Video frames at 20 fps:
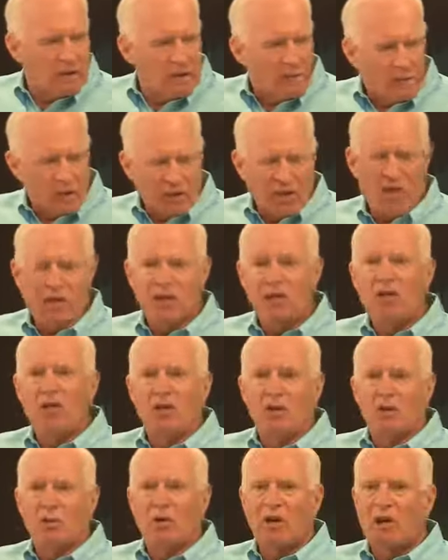Protecting
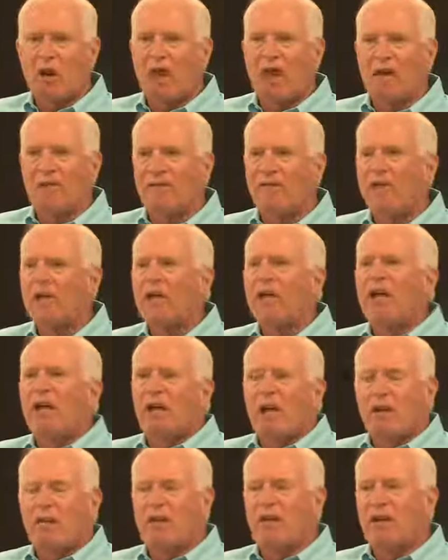human life,
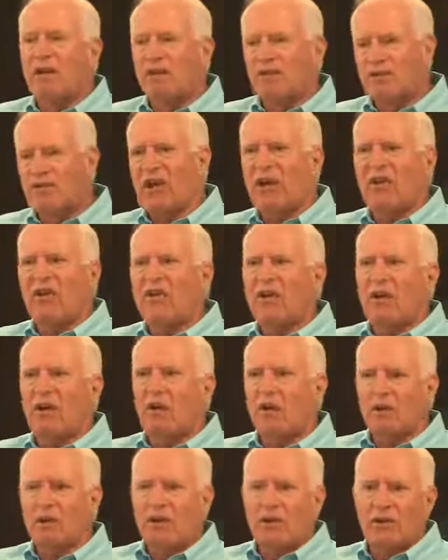and then the secondary